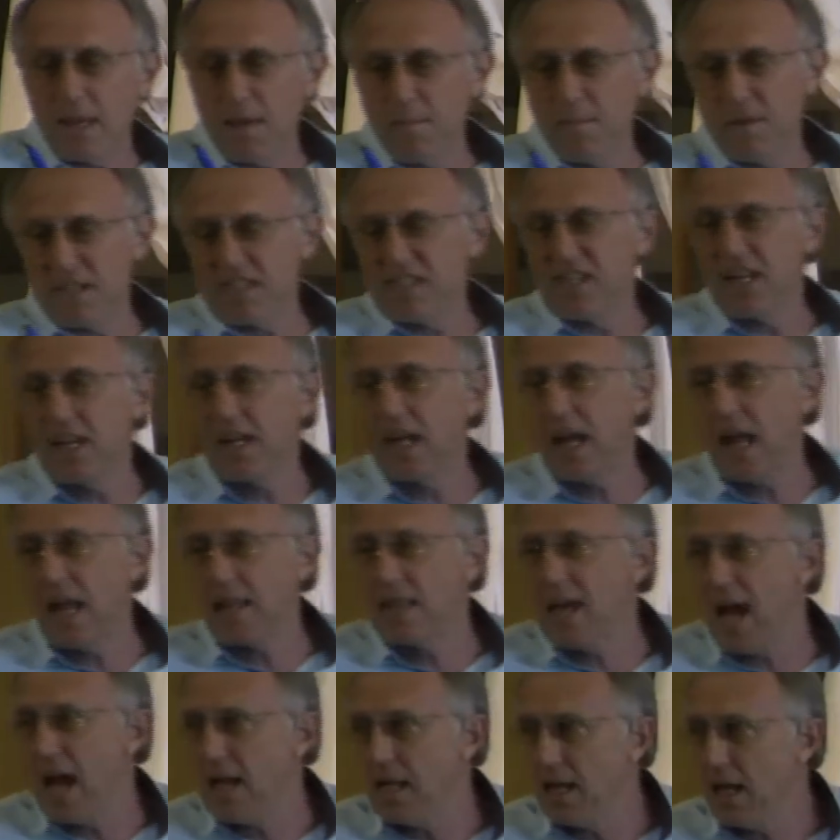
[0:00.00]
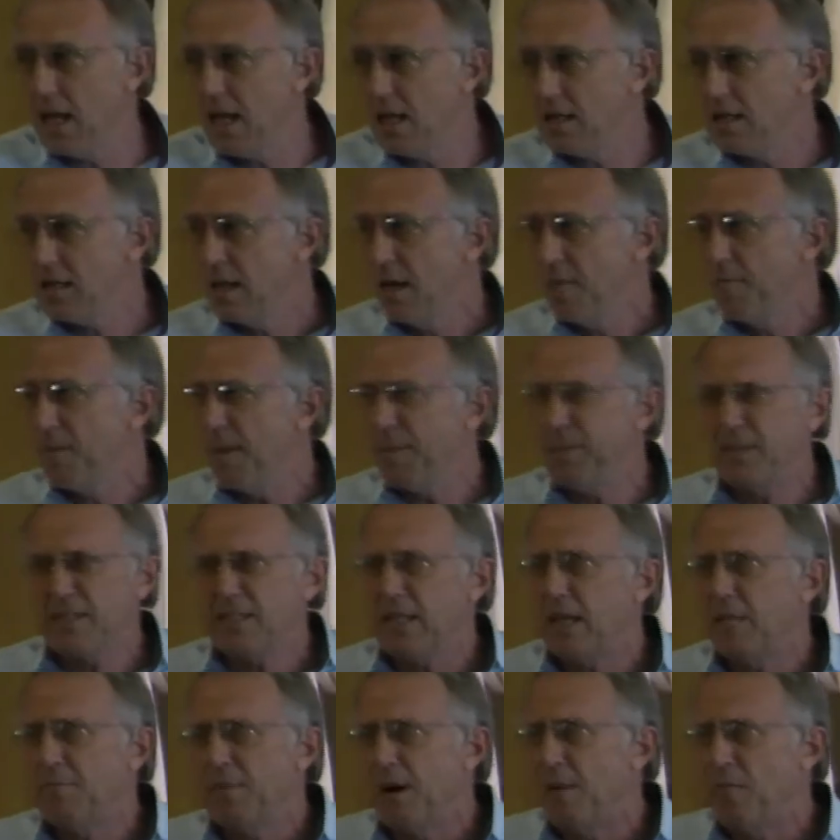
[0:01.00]
thing missing, and that is people
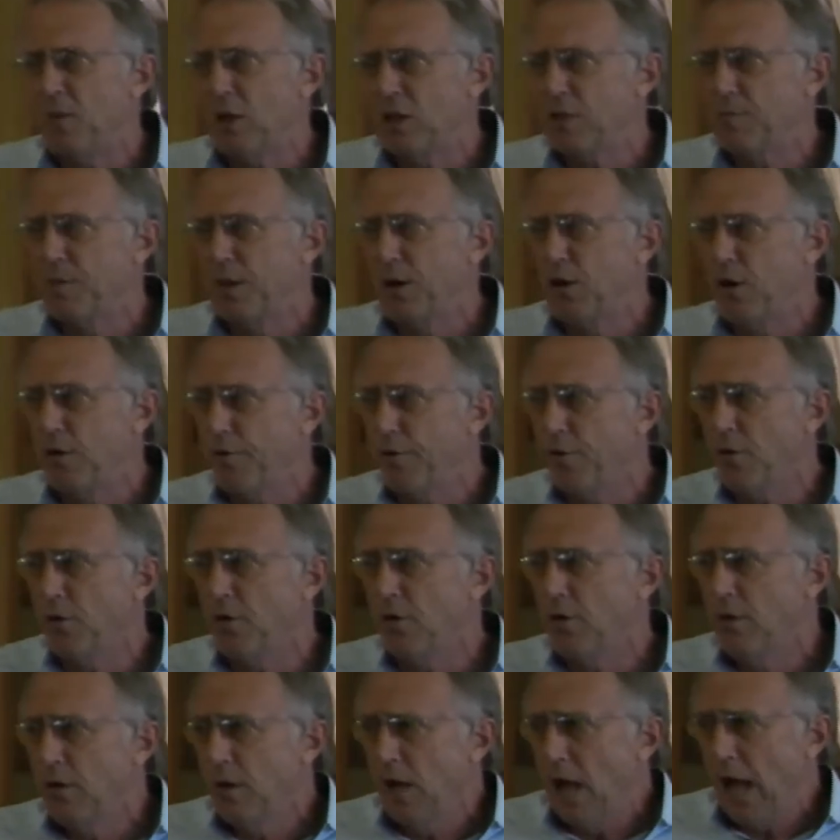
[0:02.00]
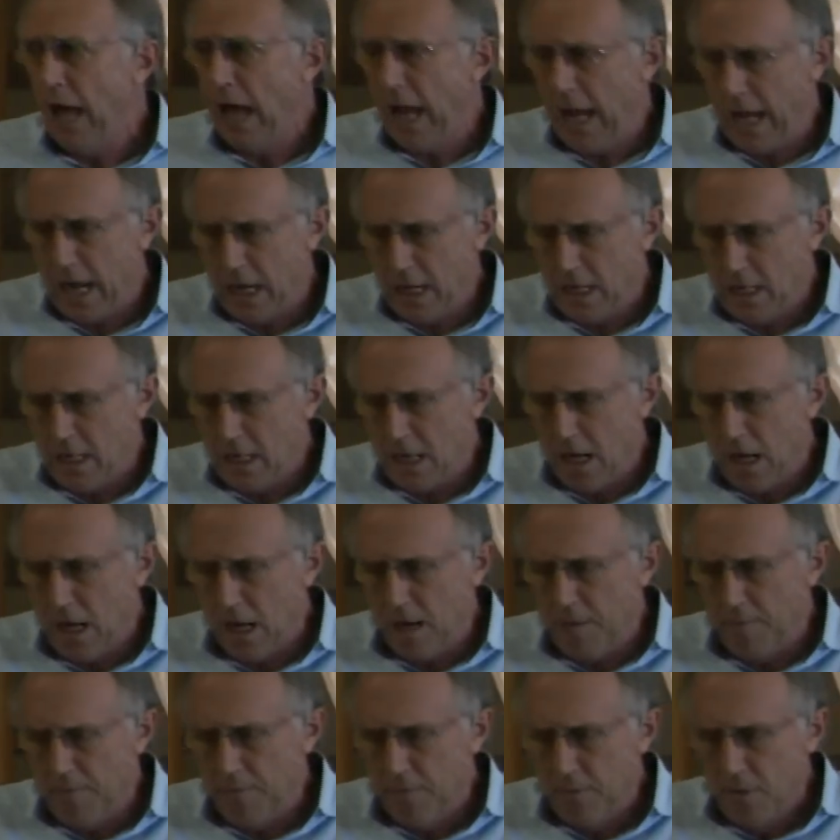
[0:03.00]
said mom was beautiful and
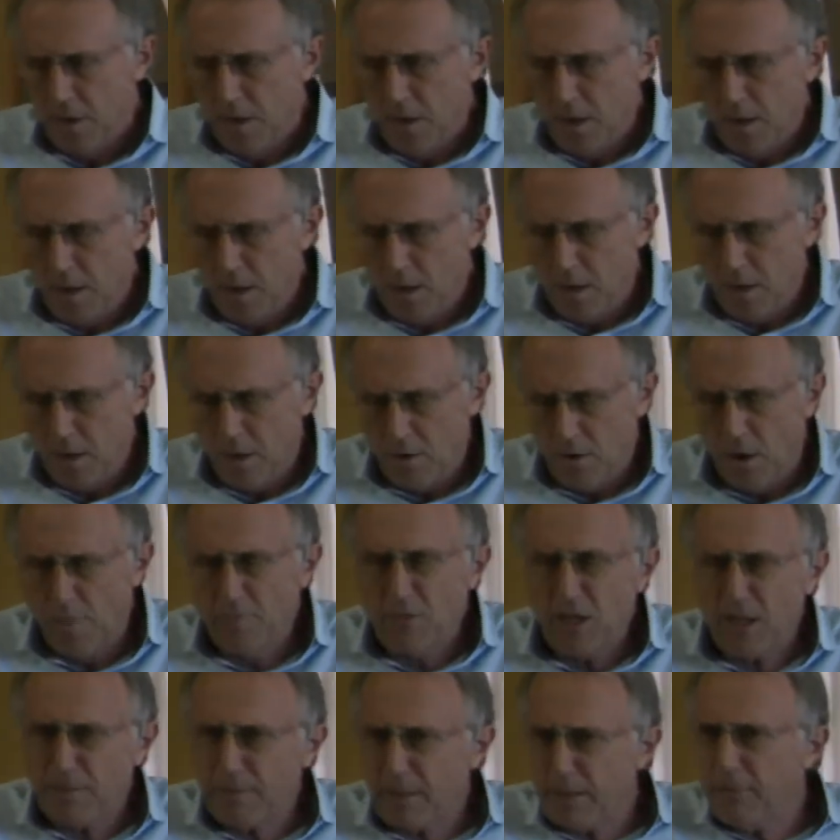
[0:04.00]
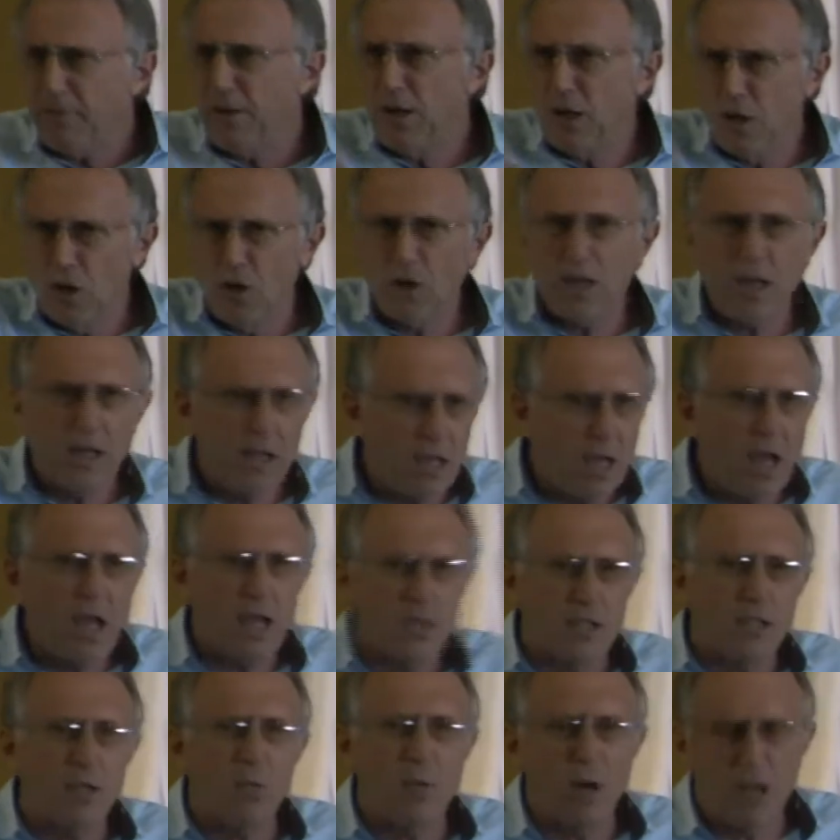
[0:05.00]
um, objectively looking,
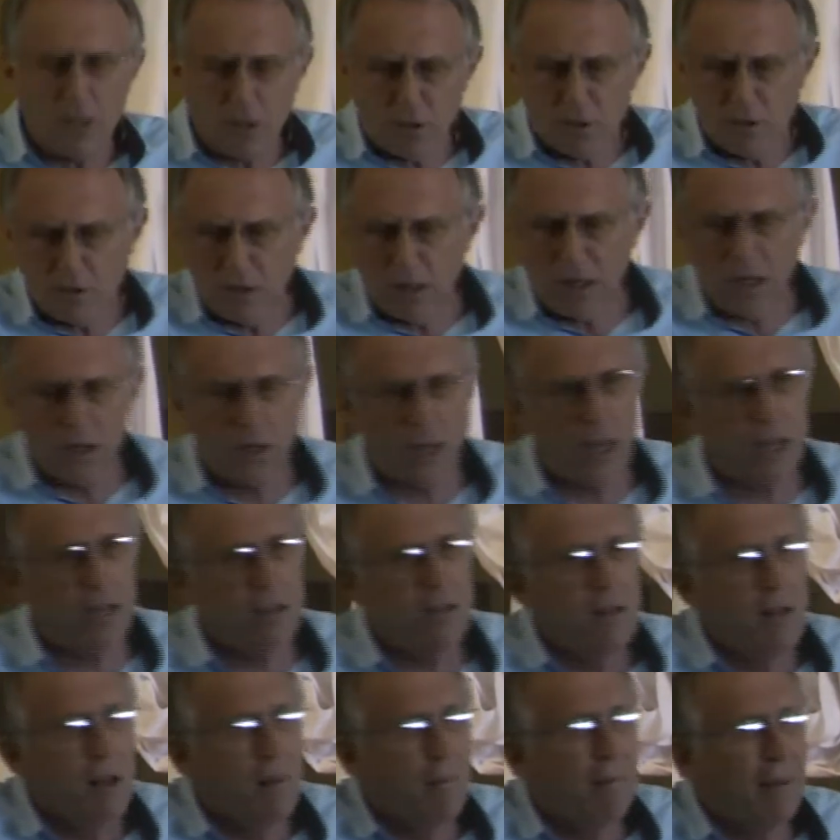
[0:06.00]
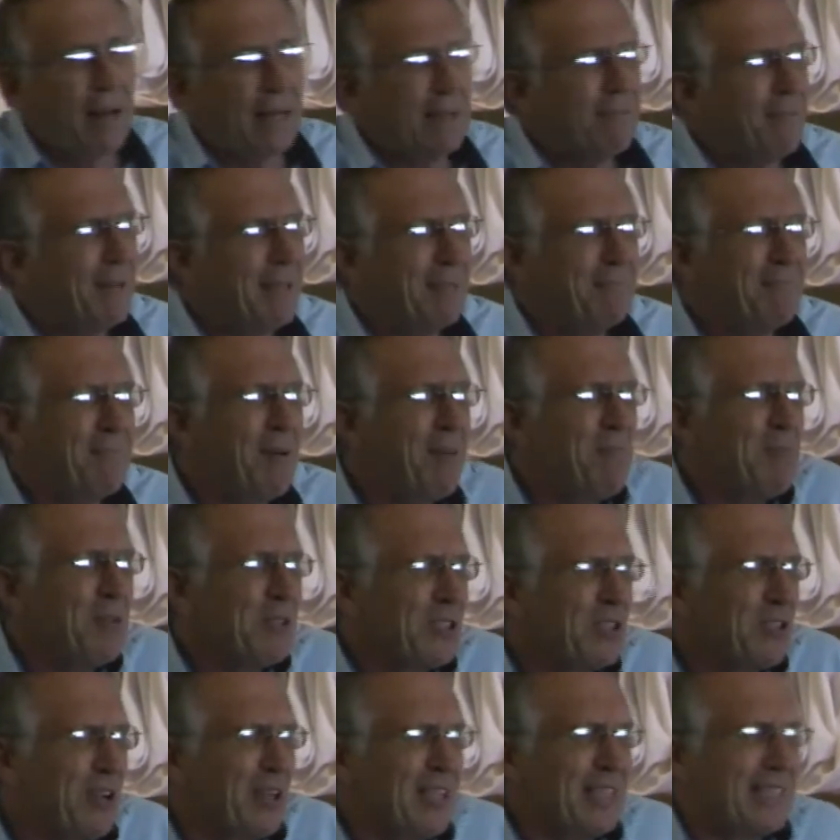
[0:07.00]
yes, she was good looking, but, but mom
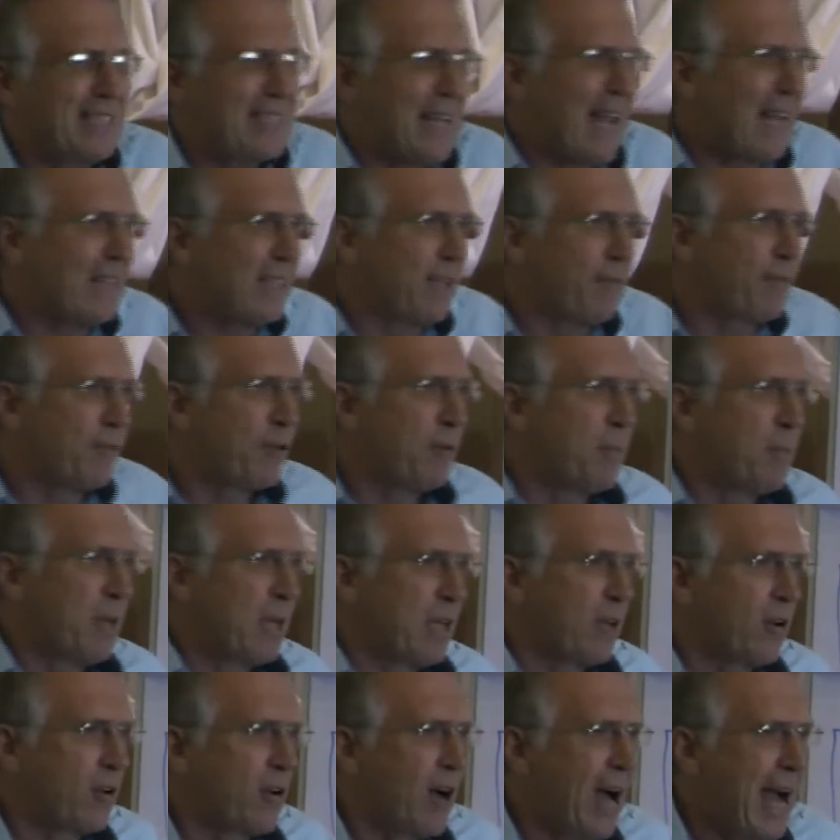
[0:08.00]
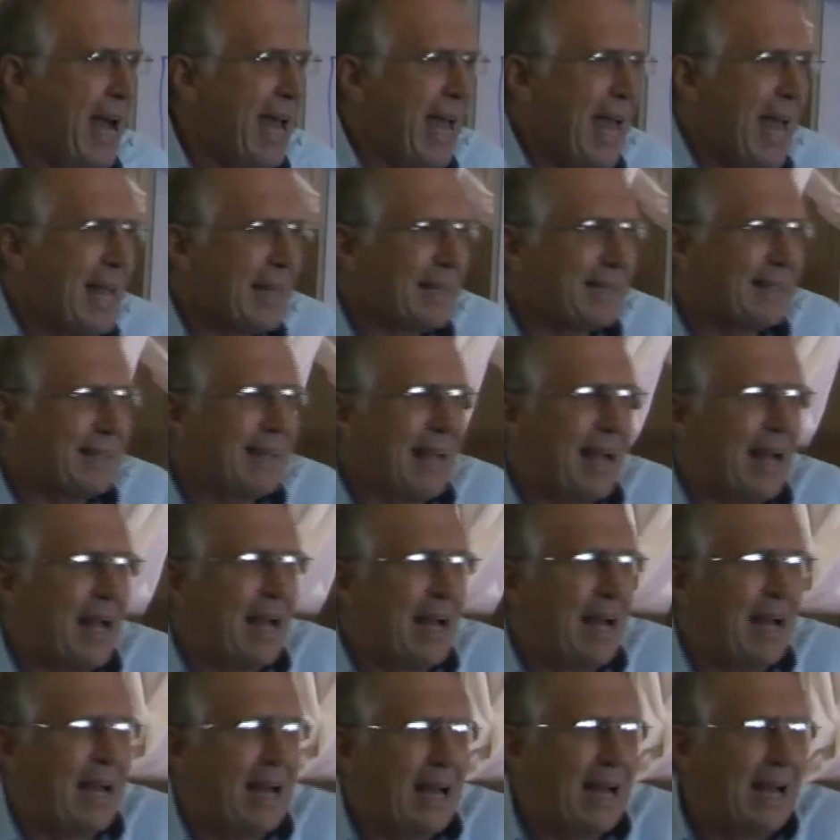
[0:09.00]
was not attractive to me. You know, I, had,
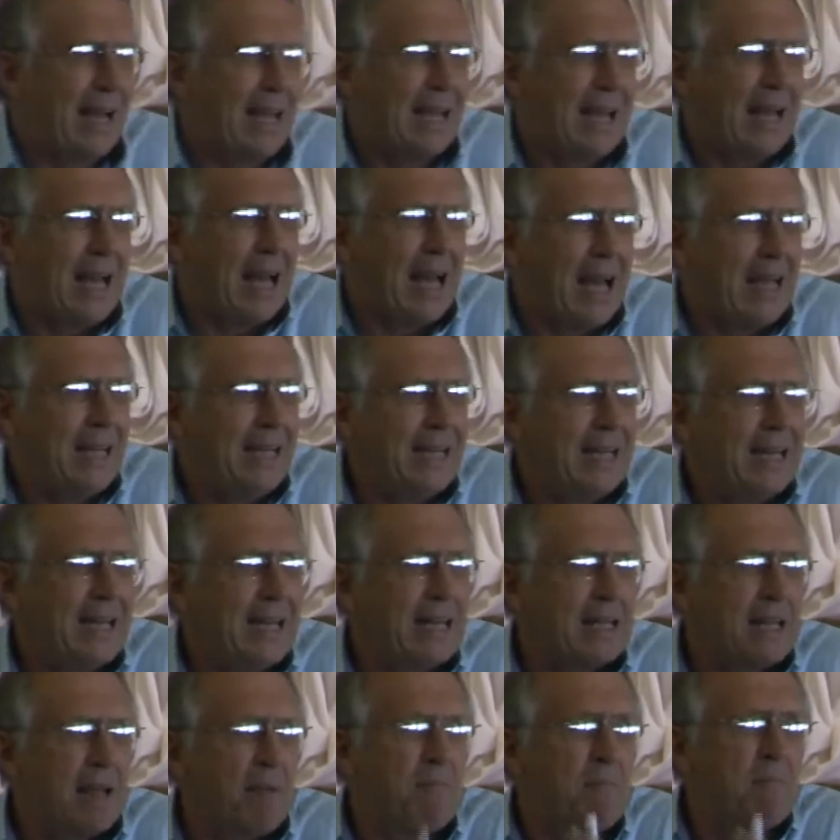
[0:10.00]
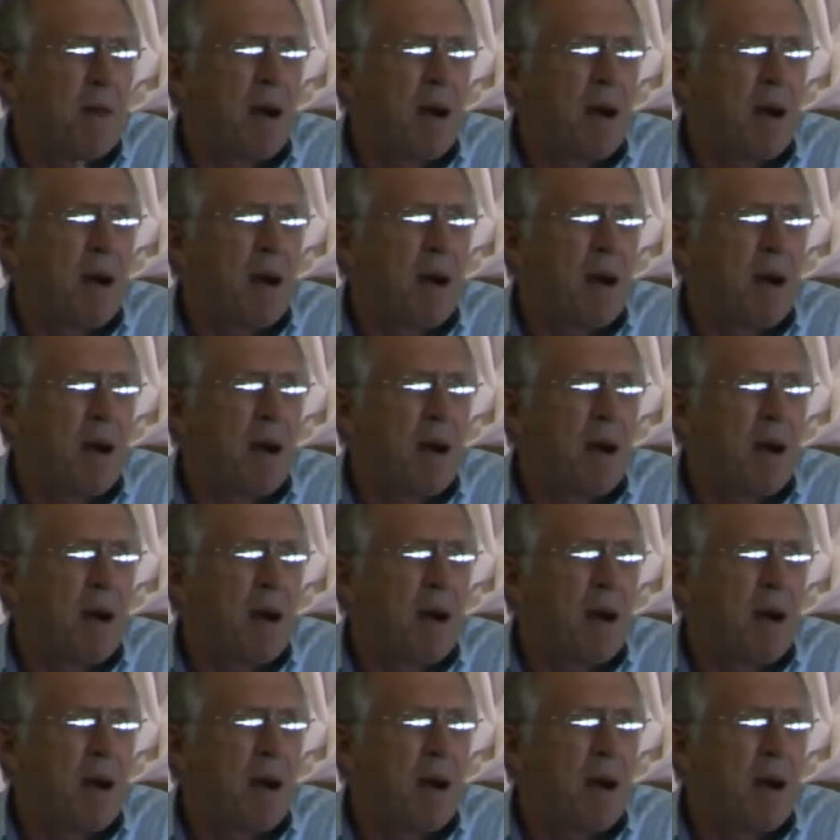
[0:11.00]
I, I needed